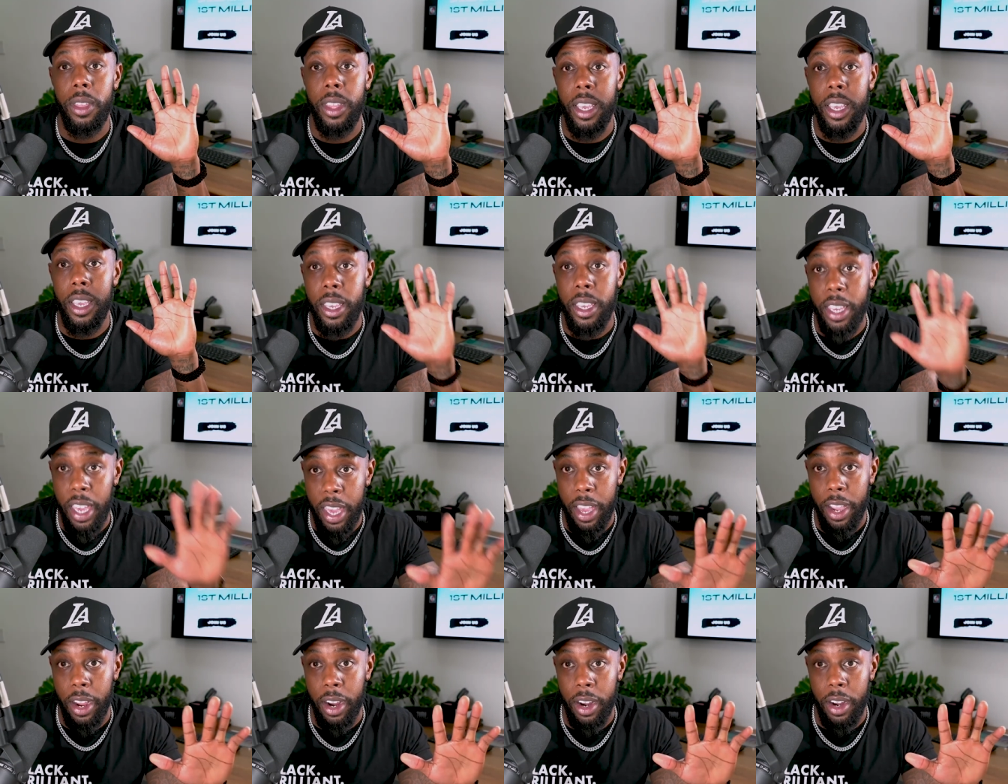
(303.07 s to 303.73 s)
the
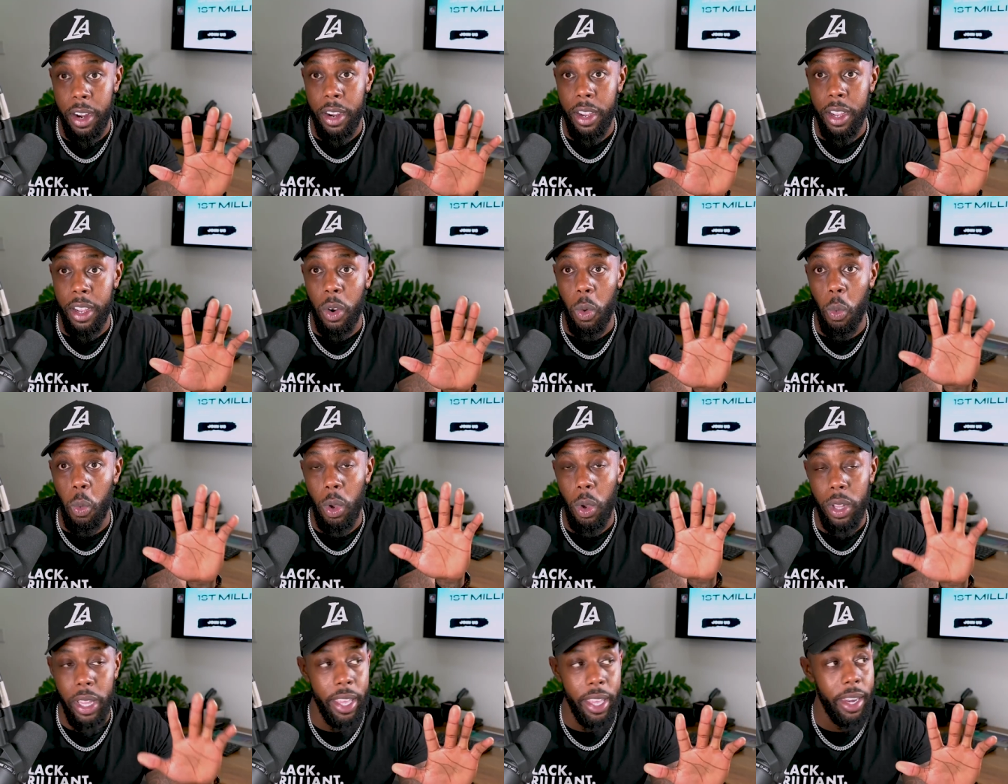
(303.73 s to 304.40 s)
year
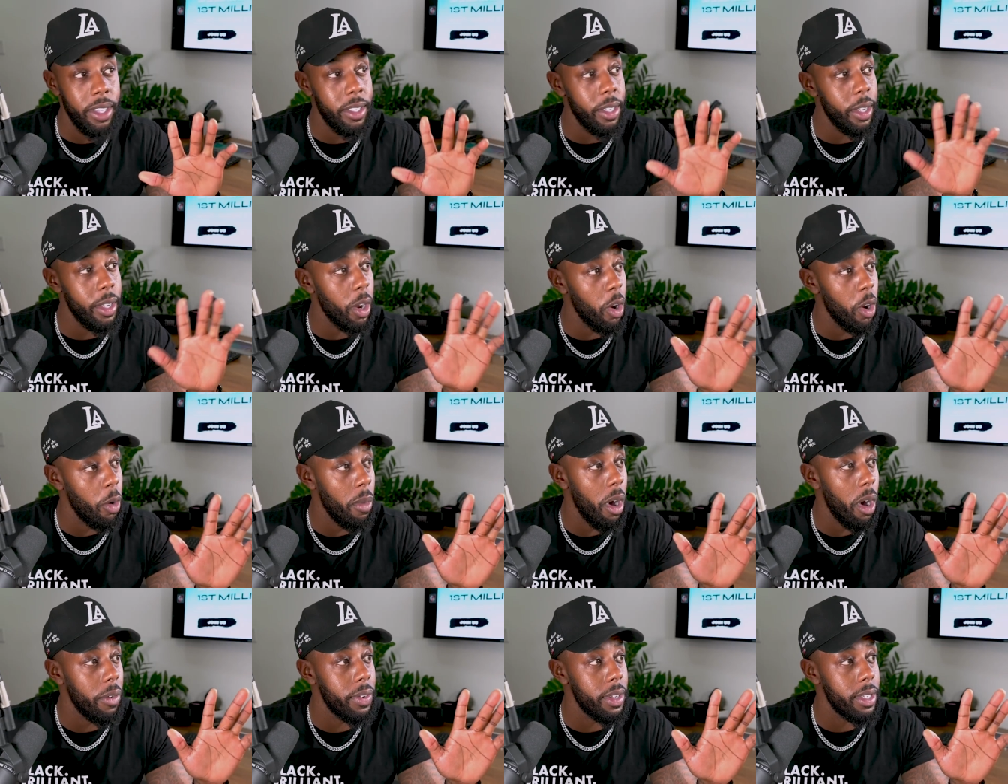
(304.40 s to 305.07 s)
related to your
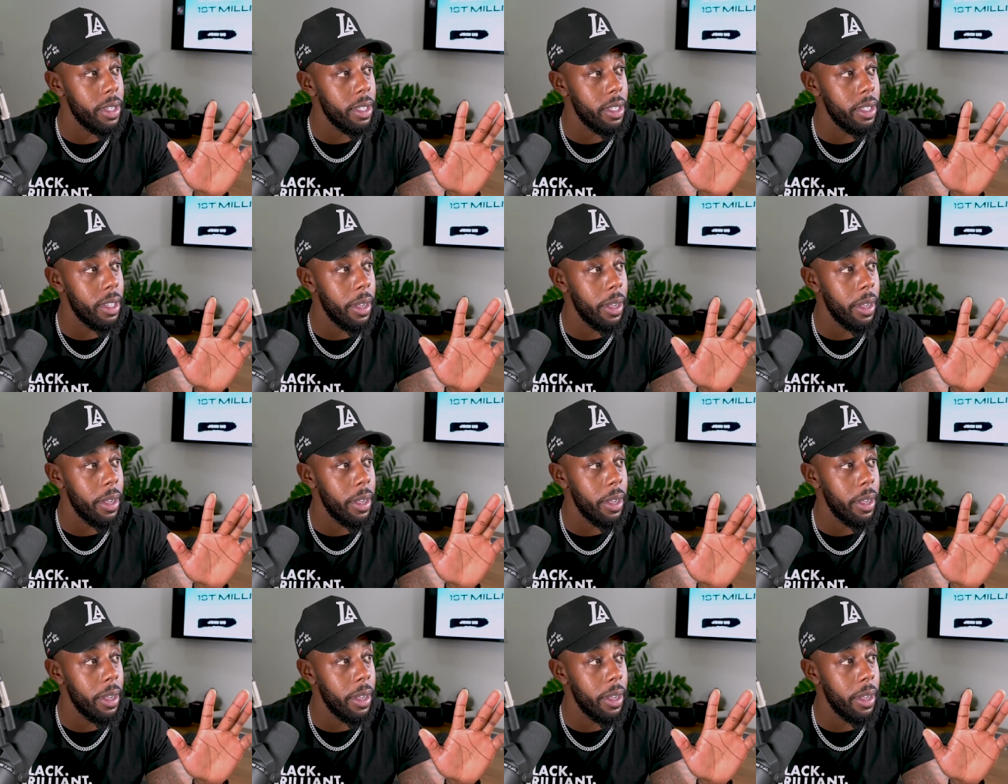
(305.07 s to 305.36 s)
home office.